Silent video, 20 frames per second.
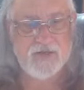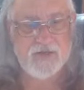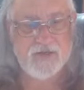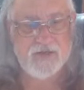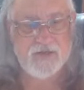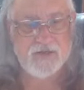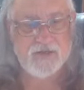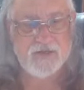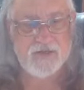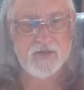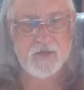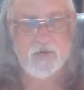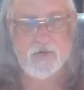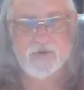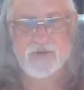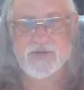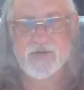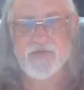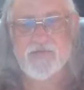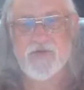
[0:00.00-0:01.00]
in their
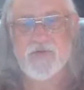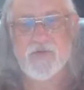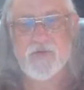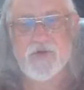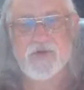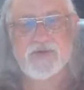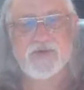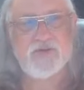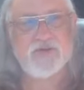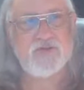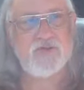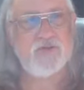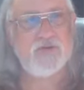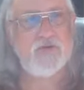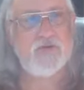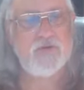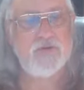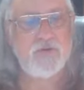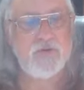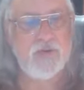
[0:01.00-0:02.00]
souls if it wasn't
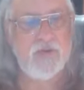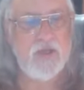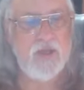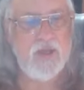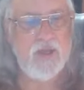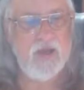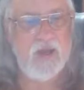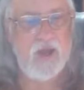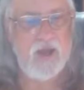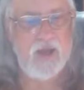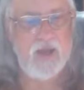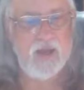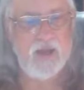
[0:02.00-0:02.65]
true. I